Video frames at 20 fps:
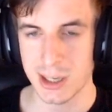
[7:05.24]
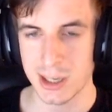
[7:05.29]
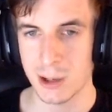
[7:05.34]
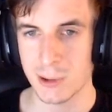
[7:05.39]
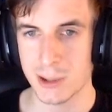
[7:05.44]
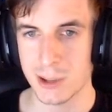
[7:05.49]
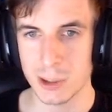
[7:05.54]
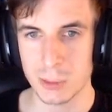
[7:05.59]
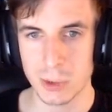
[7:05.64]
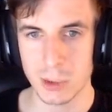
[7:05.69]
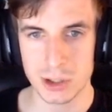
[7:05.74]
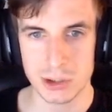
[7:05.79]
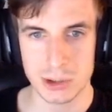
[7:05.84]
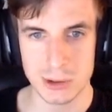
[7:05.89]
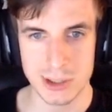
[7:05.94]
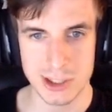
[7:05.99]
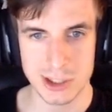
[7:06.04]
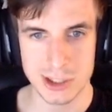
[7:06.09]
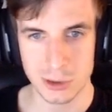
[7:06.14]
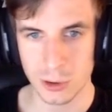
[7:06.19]
When you walk
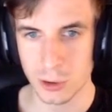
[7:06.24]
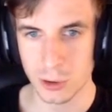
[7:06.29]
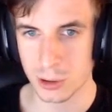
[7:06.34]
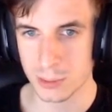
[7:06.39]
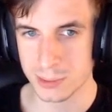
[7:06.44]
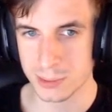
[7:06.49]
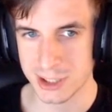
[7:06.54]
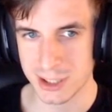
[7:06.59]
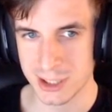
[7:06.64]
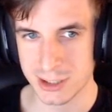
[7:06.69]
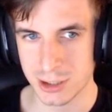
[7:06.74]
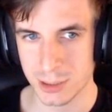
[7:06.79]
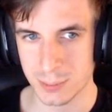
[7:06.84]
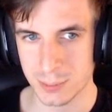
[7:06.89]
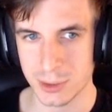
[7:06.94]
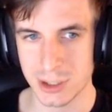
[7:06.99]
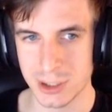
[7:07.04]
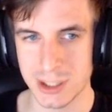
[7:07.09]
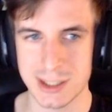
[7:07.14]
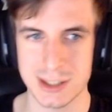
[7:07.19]
through these orbs that
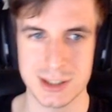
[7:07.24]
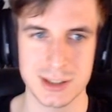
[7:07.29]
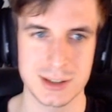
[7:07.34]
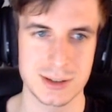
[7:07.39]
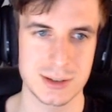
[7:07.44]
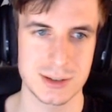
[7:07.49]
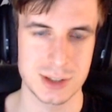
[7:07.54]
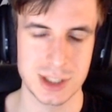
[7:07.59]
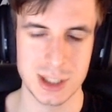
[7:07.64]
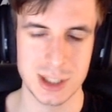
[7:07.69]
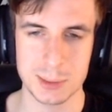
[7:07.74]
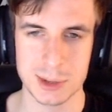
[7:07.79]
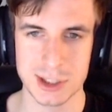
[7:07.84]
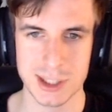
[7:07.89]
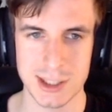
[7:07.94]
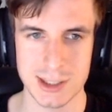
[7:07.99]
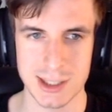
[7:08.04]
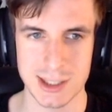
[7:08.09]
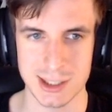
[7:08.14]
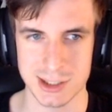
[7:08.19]
drop, you get
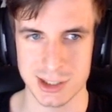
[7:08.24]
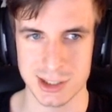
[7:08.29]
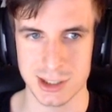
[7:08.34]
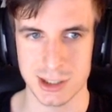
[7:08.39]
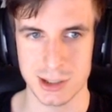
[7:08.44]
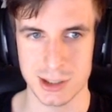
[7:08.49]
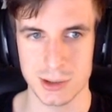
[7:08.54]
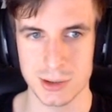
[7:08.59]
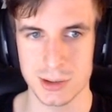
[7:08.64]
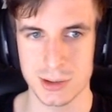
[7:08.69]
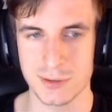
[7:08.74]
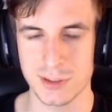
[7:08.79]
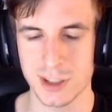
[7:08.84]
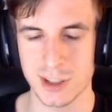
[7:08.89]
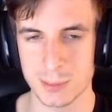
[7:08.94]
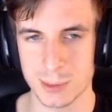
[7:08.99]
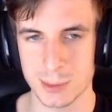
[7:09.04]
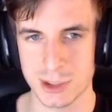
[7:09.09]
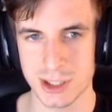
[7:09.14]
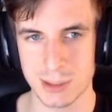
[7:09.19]
3% extra on the
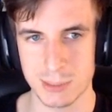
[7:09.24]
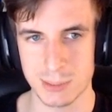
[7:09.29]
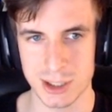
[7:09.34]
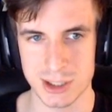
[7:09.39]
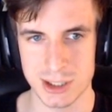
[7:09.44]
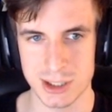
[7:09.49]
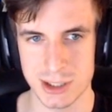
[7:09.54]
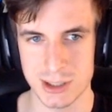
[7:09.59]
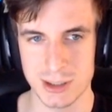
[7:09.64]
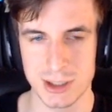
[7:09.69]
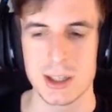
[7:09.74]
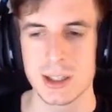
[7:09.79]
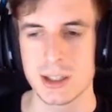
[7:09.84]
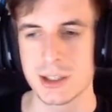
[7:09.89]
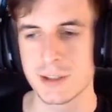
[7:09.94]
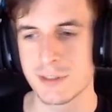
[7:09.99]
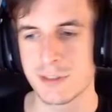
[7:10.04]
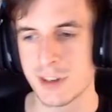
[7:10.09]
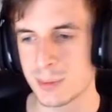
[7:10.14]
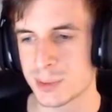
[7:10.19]
5% mastery.
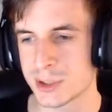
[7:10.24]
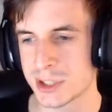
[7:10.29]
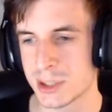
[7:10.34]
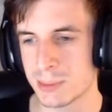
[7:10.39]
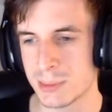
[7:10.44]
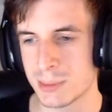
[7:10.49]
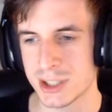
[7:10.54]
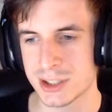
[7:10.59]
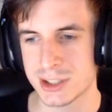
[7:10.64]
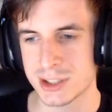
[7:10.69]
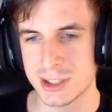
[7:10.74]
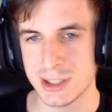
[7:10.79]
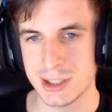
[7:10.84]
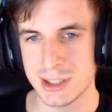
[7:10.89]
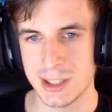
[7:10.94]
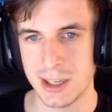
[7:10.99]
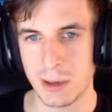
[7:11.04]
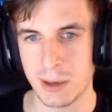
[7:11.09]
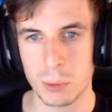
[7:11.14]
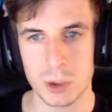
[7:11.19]
The 5%
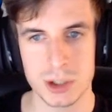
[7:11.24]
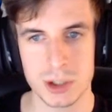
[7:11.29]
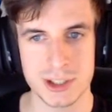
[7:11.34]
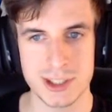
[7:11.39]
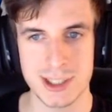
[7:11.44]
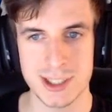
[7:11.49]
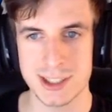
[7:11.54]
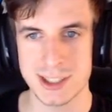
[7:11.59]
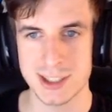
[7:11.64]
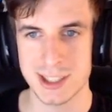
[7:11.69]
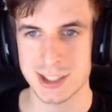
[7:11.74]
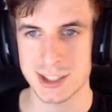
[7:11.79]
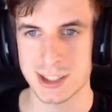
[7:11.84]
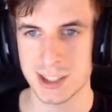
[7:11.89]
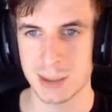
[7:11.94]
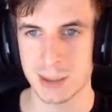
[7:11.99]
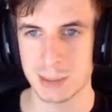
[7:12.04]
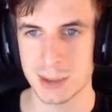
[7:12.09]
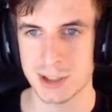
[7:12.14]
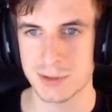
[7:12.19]
mastery, it works the exact
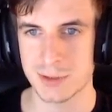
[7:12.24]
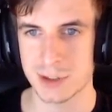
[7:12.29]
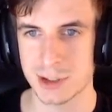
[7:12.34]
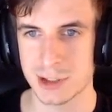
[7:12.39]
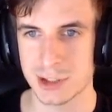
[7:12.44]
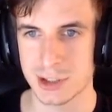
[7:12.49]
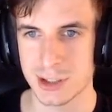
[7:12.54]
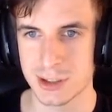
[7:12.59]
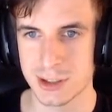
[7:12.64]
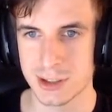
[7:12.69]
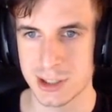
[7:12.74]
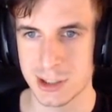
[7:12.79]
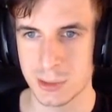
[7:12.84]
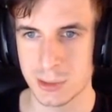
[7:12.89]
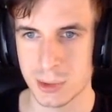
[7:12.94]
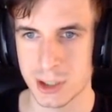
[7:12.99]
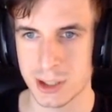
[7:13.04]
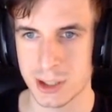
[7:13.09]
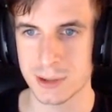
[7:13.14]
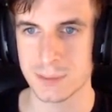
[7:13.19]
same as the versatility,
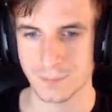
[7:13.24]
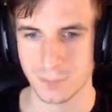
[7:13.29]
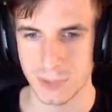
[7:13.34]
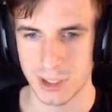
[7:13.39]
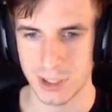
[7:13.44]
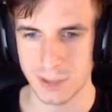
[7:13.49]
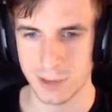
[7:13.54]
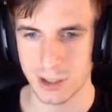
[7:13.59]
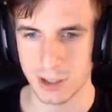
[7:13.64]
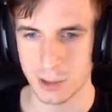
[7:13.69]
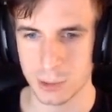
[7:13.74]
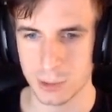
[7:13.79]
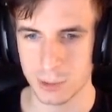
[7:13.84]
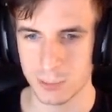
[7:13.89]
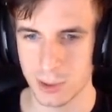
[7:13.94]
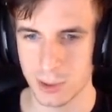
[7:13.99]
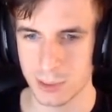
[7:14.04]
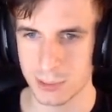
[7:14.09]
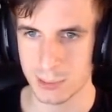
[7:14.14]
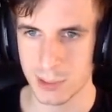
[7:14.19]
where if I would
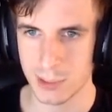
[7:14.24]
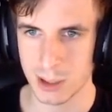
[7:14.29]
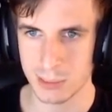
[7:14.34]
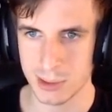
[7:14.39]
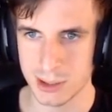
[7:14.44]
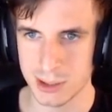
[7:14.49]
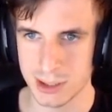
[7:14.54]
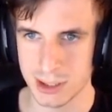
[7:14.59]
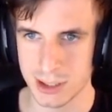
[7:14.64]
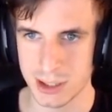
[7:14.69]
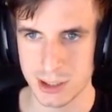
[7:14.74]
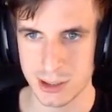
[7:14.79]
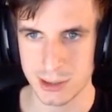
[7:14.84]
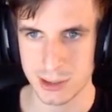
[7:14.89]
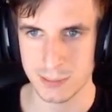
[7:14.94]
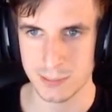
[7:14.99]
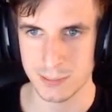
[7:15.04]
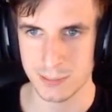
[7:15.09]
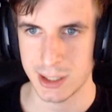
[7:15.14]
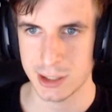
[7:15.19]
pop my ability
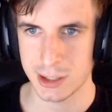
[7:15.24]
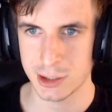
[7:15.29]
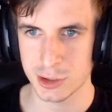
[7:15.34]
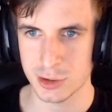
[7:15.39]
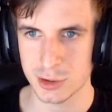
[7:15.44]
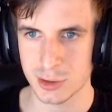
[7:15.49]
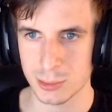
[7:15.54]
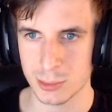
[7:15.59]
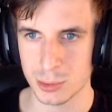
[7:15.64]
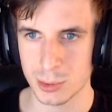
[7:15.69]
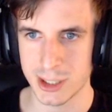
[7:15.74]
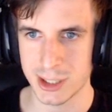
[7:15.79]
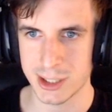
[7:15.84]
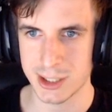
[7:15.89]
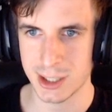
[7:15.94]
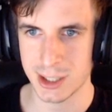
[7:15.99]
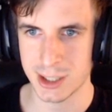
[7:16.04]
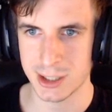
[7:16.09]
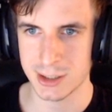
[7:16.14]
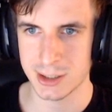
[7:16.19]
here, it goes from
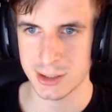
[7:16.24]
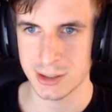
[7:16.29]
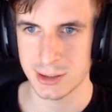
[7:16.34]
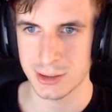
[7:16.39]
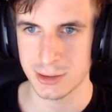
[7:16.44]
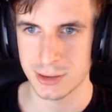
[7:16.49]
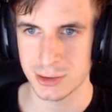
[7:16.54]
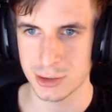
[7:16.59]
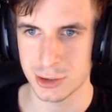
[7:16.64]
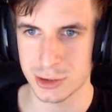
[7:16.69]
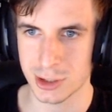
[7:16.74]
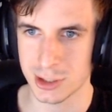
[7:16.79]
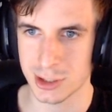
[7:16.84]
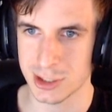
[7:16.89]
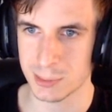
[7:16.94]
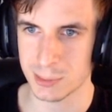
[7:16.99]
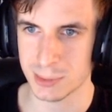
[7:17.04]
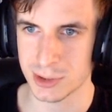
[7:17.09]
29 to 30.